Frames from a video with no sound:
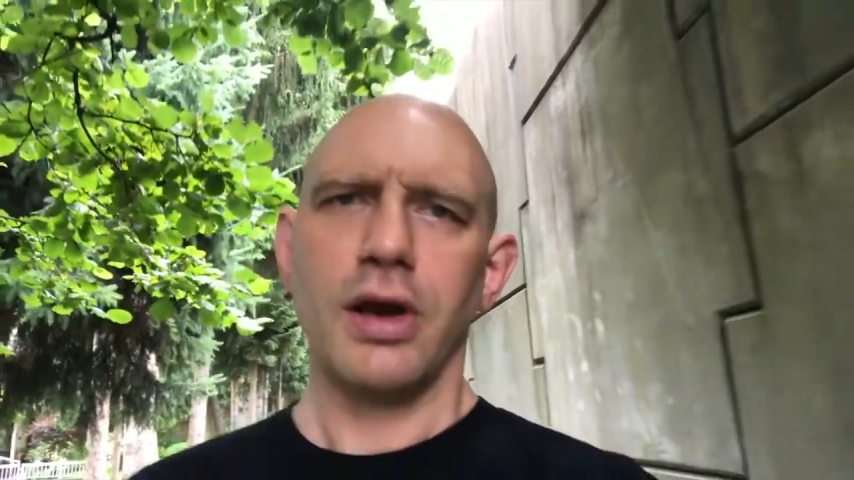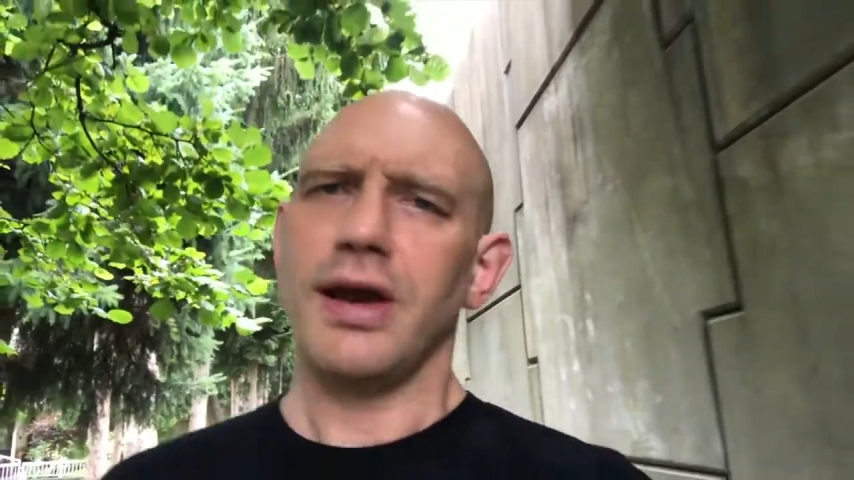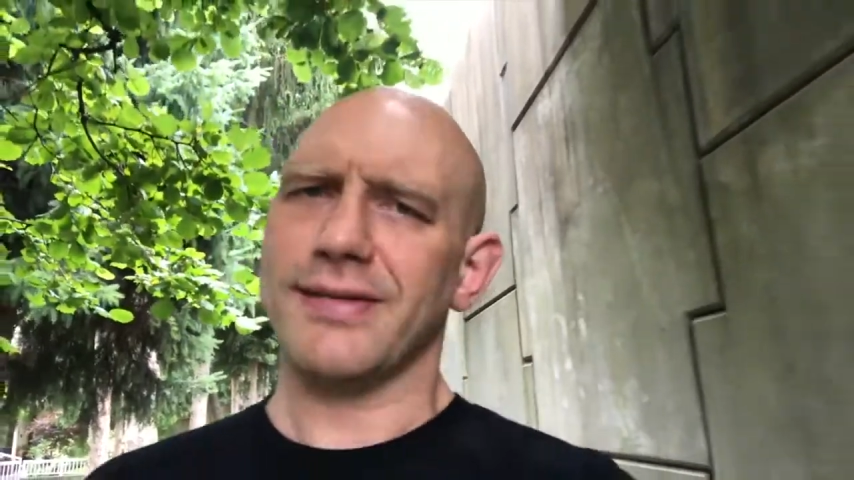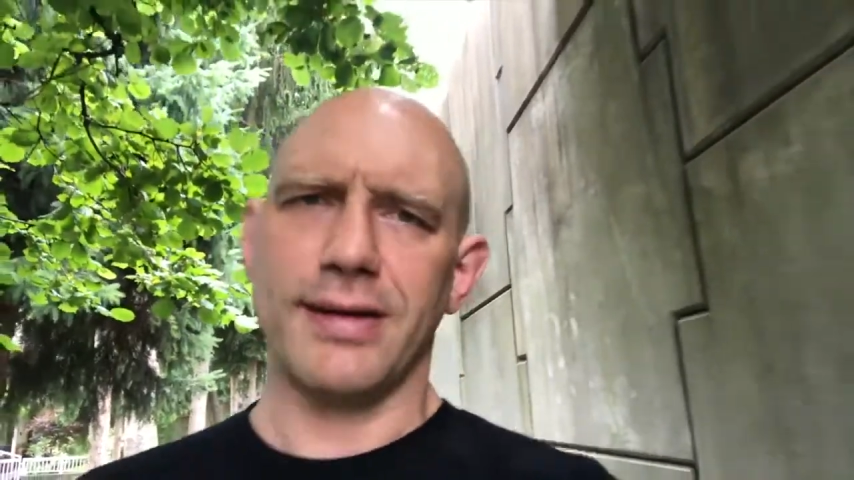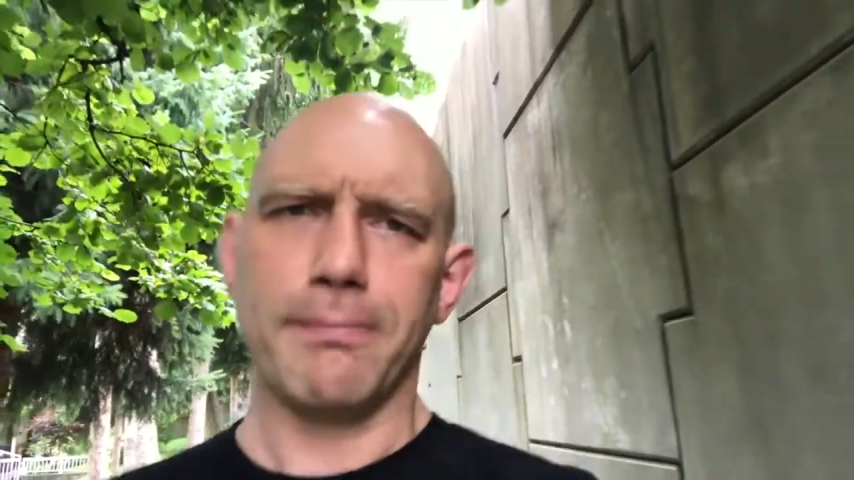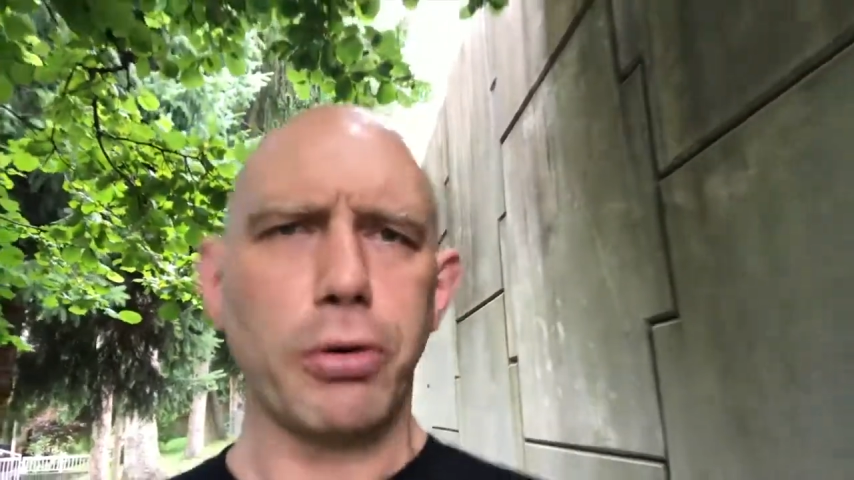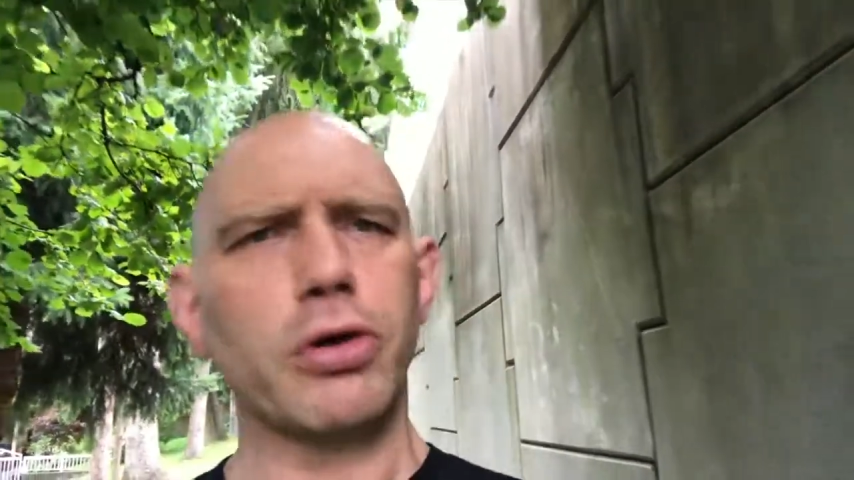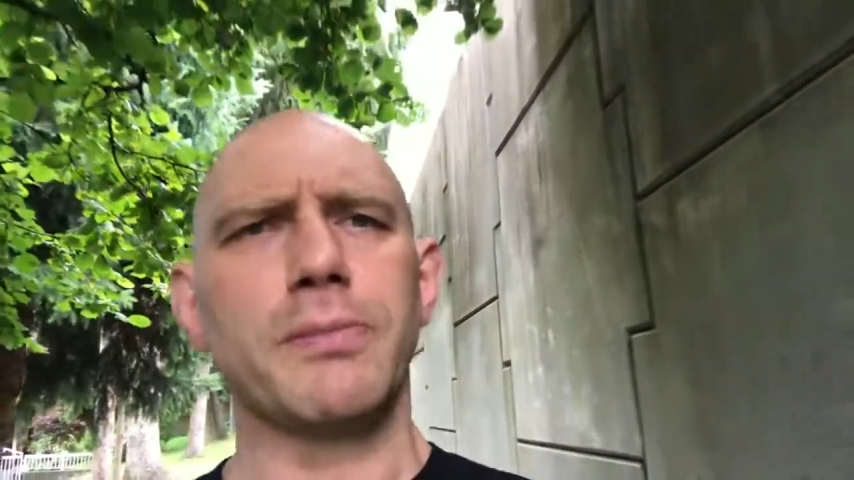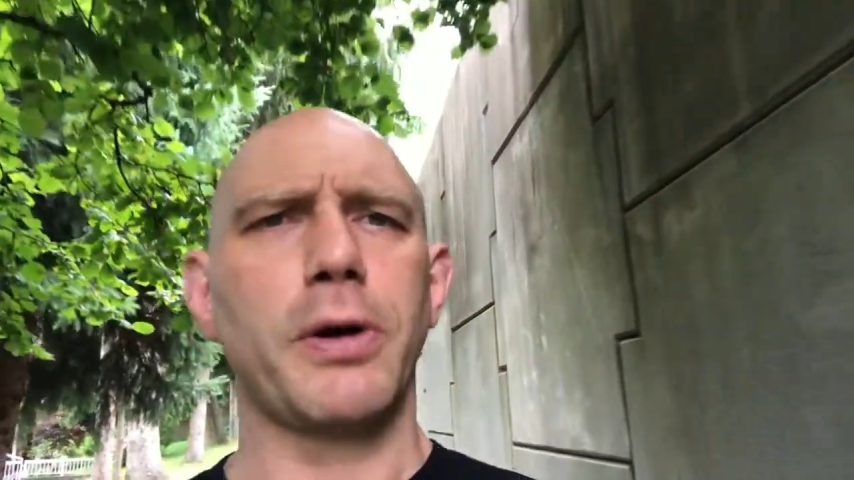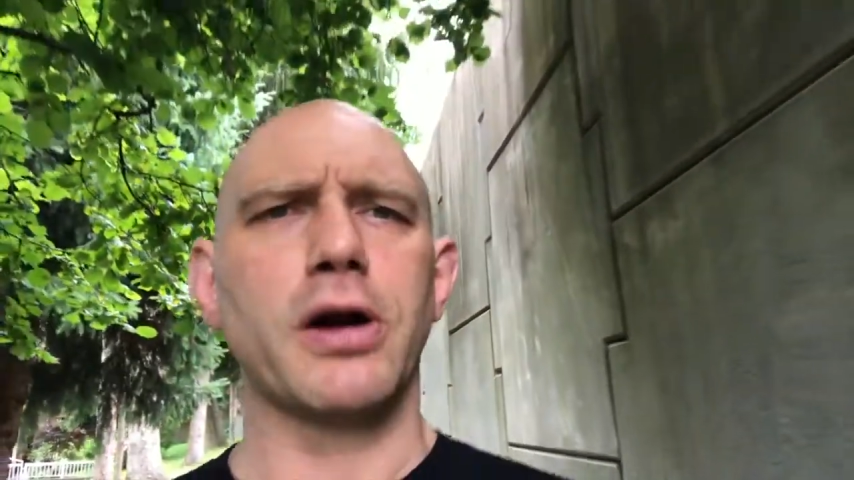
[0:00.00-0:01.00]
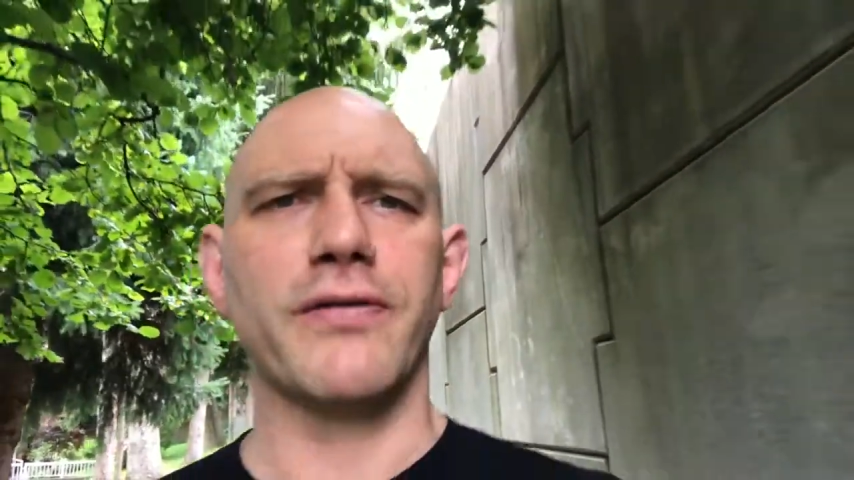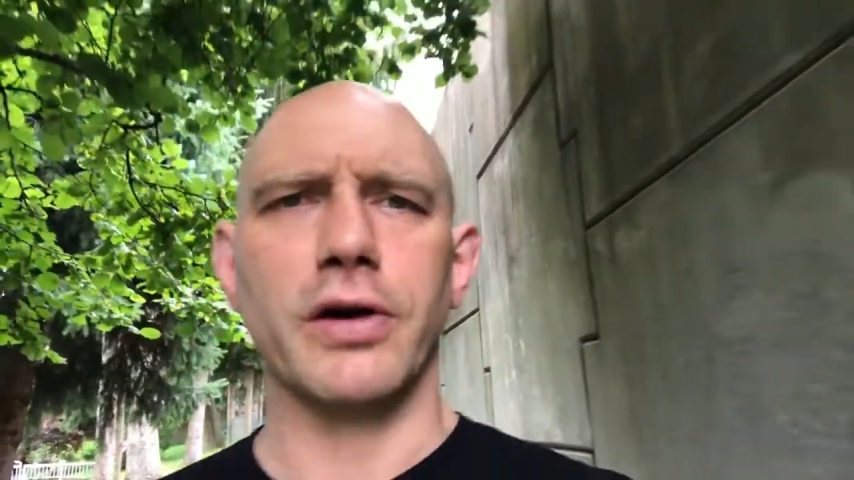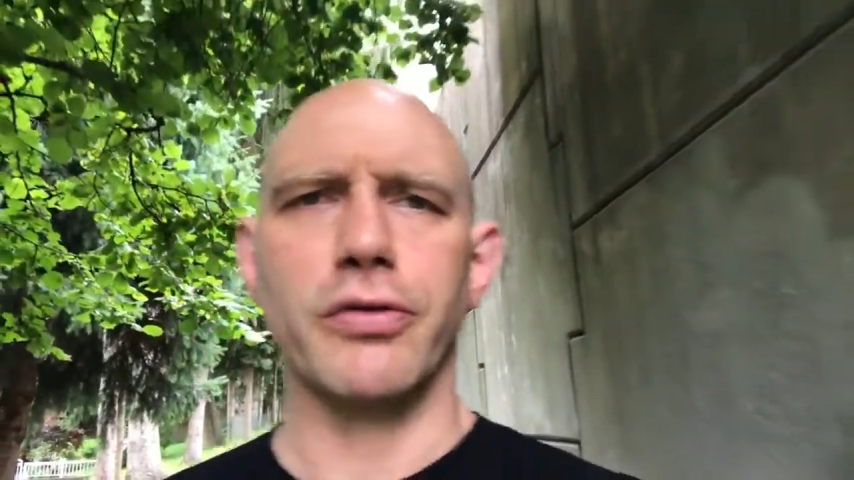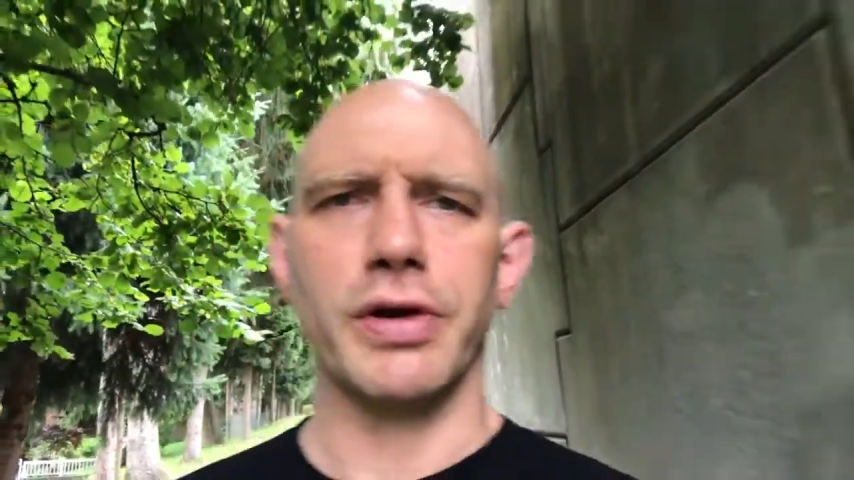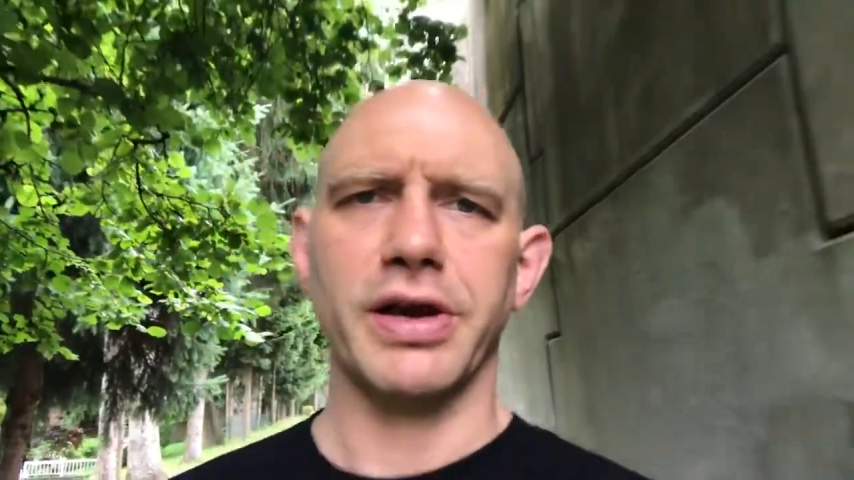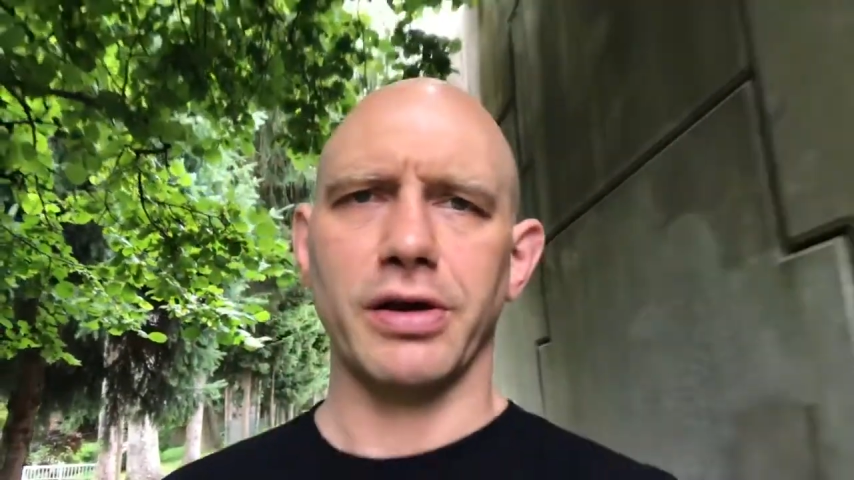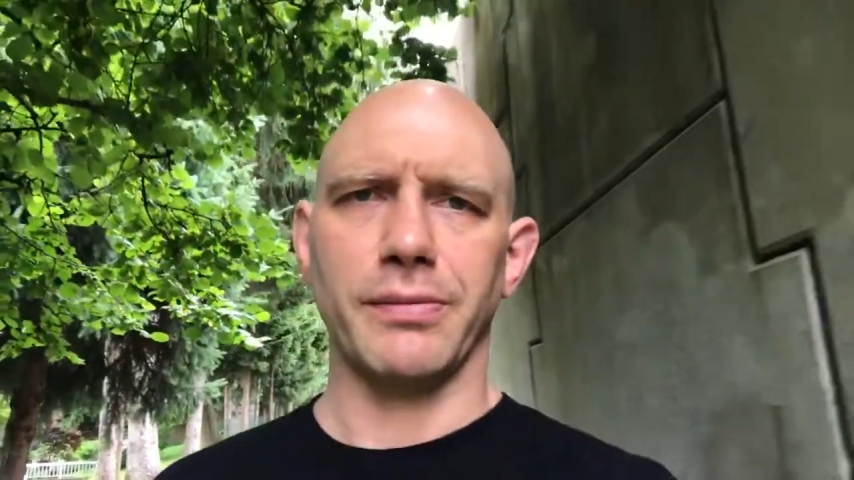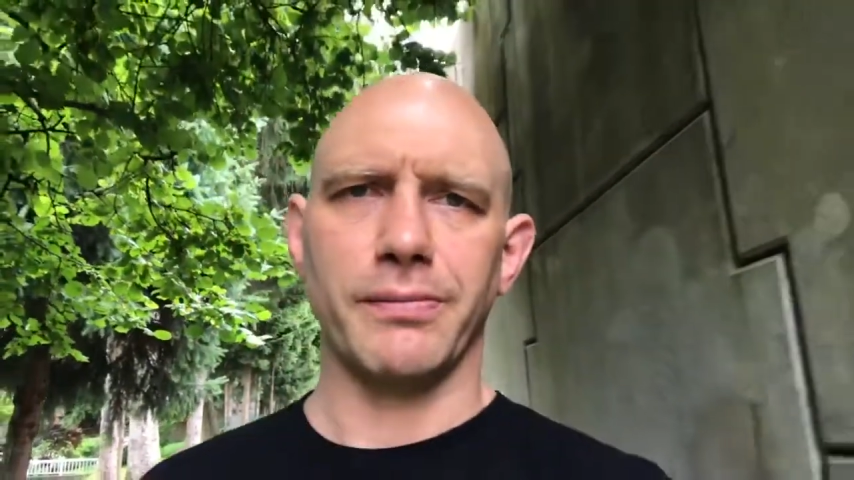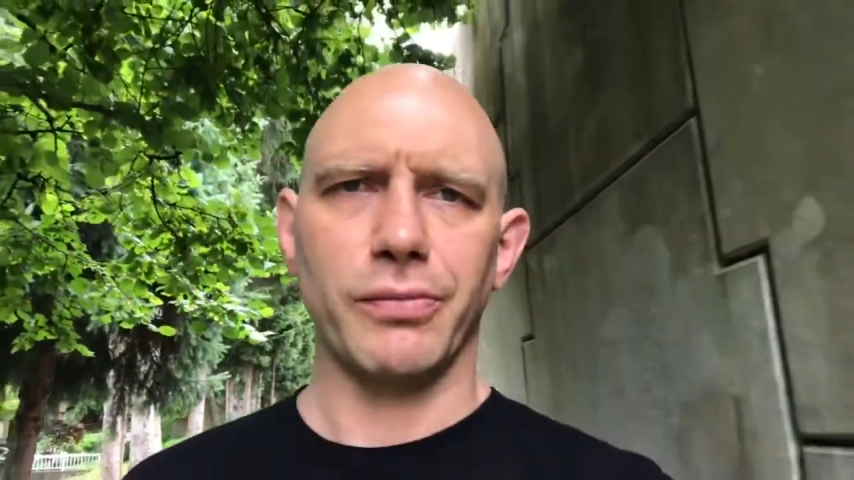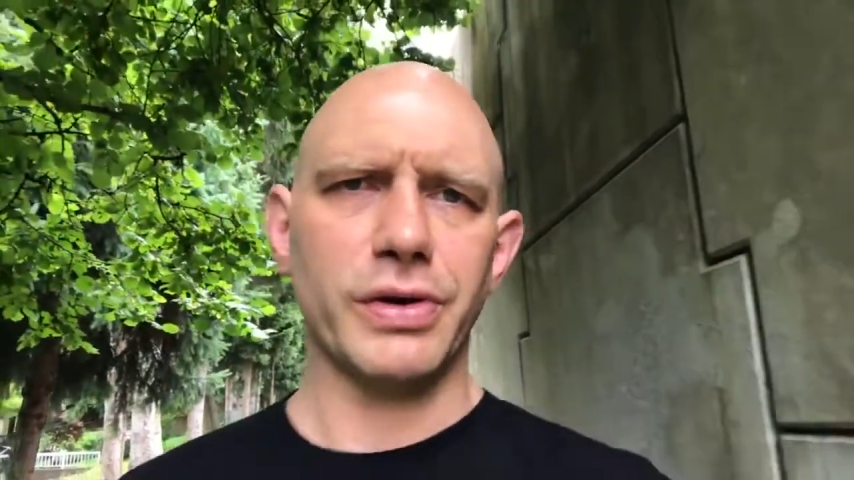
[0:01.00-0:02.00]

It's an important part of our curriculum.